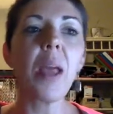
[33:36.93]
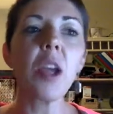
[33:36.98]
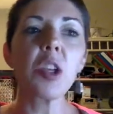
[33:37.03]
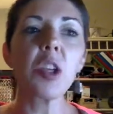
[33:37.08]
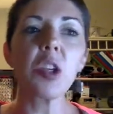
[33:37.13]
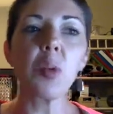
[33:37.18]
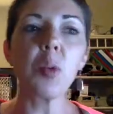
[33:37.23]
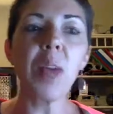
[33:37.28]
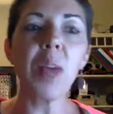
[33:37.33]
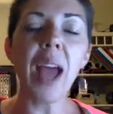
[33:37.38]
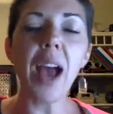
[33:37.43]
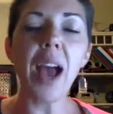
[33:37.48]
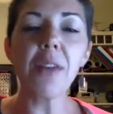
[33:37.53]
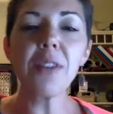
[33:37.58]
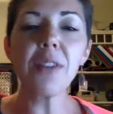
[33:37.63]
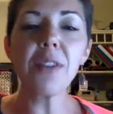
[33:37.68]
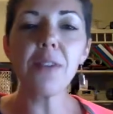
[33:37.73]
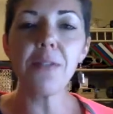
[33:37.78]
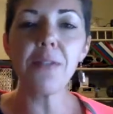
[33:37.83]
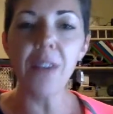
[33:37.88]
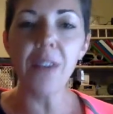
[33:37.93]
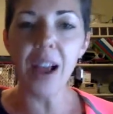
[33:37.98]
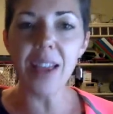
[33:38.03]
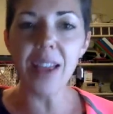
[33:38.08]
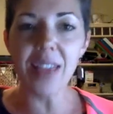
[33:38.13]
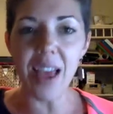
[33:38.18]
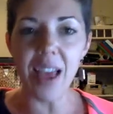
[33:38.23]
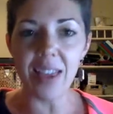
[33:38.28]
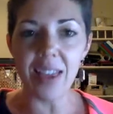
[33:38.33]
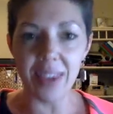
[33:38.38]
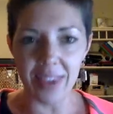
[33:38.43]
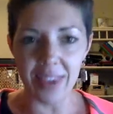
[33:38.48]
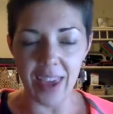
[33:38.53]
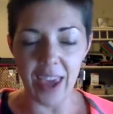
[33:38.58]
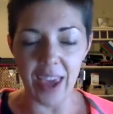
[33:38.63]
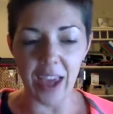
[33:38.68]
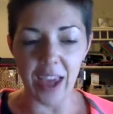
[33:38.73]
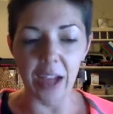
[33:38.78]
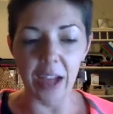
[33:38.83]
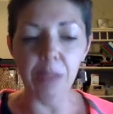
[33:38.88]
So we have to find that
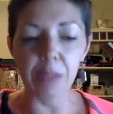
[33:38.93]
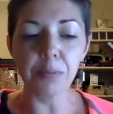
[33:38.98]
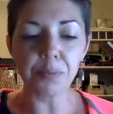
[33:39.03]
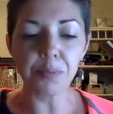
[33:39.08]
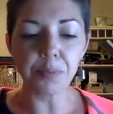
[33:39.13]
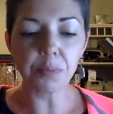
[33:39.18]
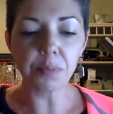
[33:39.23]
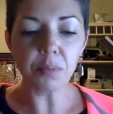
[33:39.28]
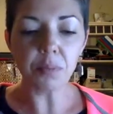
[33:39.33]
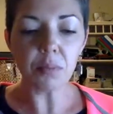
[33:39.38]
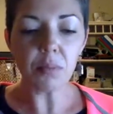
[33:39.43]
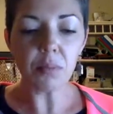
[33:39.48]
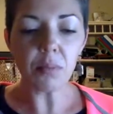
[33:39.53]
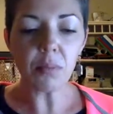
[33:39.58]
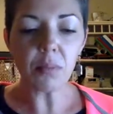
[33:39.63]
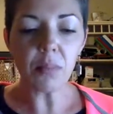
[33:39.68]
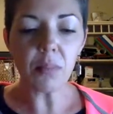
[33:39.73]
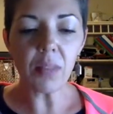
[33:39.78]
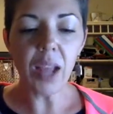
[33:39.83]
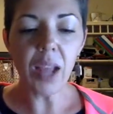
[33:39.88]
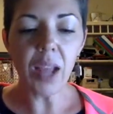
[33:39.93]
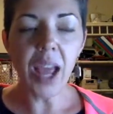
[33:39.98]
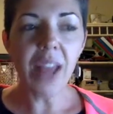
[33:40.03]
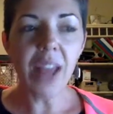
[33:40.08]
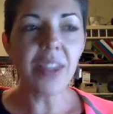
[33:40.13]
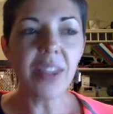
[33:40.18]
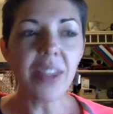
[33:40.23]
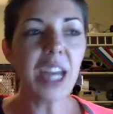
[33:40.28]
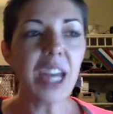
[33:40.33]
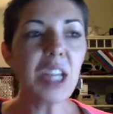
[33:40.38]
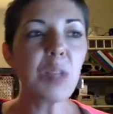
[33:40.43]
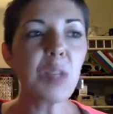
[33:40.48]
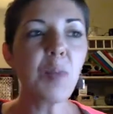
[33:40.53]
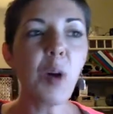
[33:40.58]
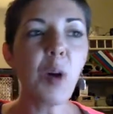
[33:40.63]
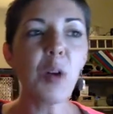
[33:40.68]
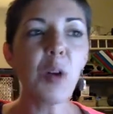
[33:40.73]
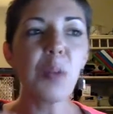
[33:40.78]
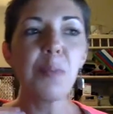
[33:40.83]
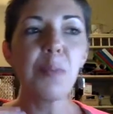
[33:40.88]
thing that is
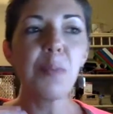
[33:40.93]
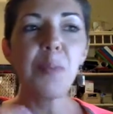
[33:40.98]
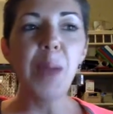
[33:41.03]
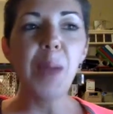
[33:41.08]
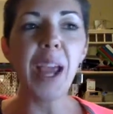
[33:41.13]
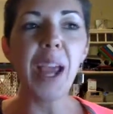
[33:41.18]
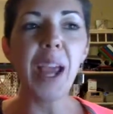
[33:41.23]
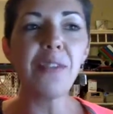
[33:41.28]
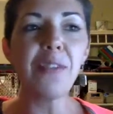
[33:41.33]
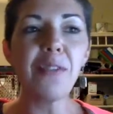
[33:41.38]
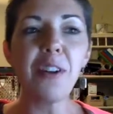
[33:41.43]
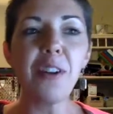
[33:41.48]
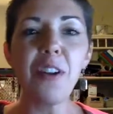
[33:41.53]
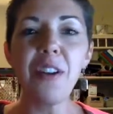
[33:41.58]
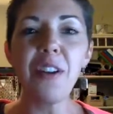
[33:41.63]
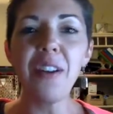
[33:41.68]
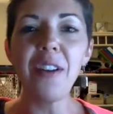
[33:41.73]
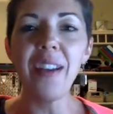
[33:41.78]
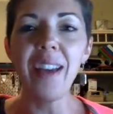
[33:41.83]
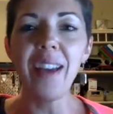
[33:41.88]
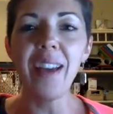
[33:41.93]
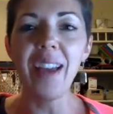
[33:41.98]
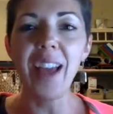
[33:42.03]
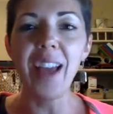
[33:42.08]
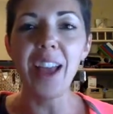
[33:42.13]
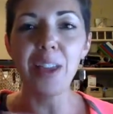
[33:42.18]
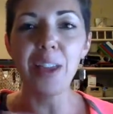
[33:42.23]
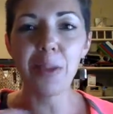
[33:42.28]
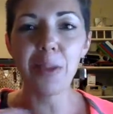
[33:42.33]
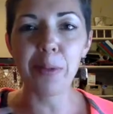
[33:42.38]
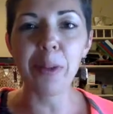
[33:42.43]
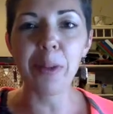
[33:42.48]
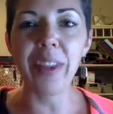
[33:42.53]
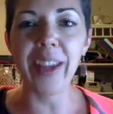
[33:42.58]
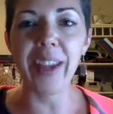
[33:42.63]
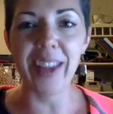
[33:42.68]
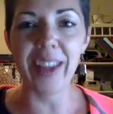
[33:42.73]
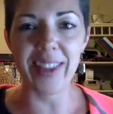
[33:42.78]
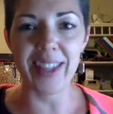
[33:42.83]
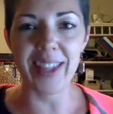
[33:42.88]
both painful and
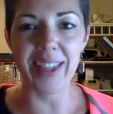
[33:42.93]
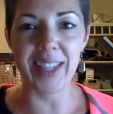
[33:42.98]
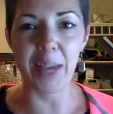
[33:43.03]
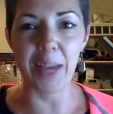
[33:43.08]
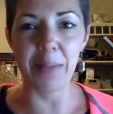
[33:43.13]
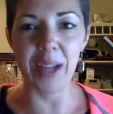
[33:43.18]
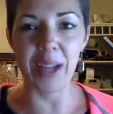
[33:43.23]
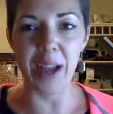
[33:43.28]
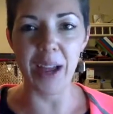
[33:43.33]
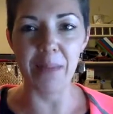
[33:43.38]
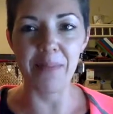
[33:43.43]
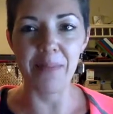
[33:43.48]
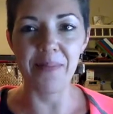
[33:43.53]
thrilling at the same time.